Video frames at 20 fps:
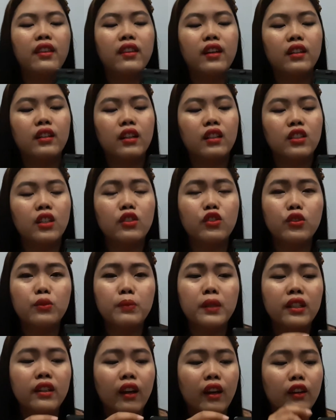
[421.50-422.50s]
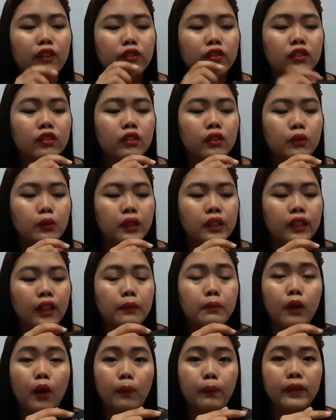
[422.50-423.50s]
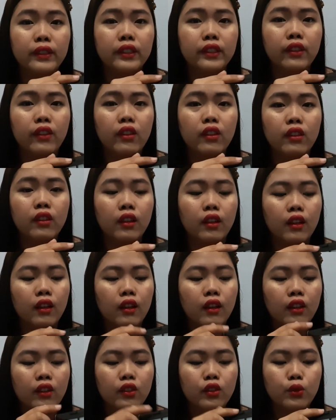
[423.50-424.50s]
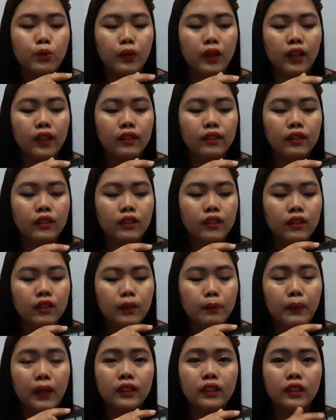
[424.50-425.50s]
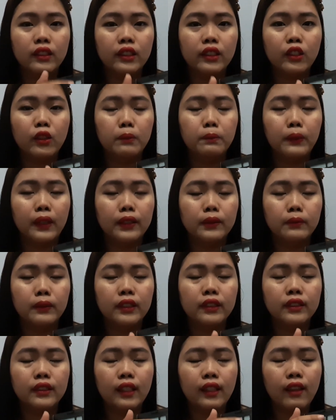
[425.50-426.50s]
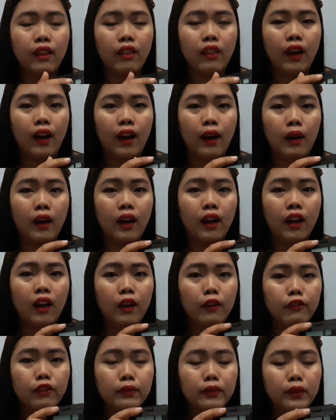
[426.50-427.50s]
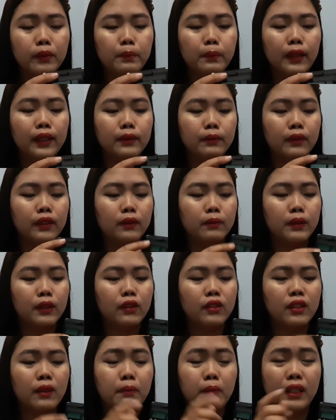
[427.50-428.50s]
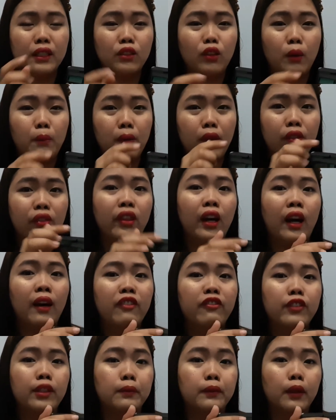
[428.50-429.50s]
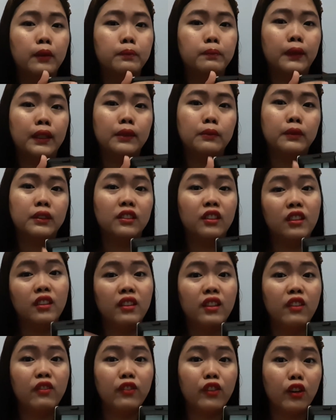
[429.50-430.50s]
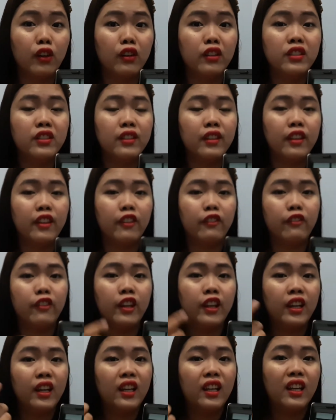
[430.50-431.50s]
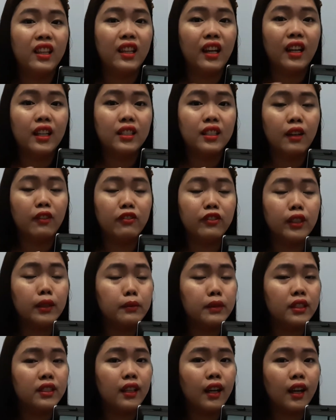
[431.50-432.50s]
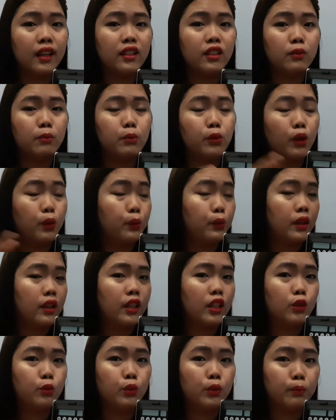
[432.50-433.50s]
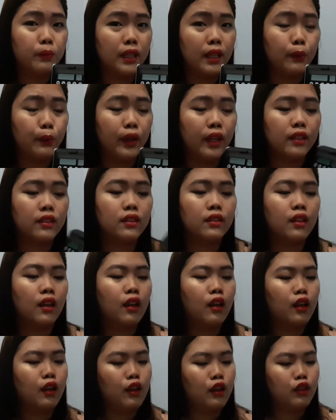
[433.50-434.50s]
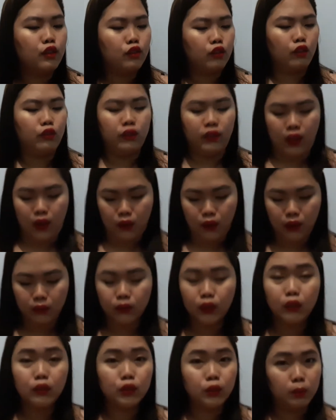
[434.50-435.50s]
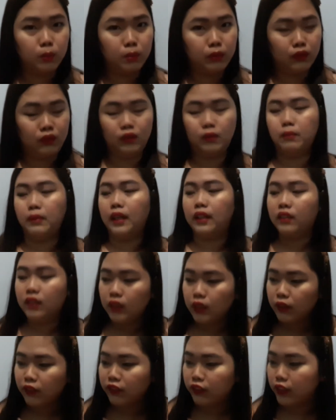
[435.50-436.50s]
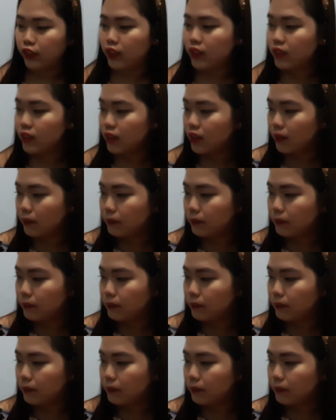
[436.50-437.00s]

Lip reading: that I should be careful when I'm opening this one, the battery compartment and the film compartment, because I might open the film compartment and of course if it has a film inside, it would be a waste. So now I'm going to put the battery first.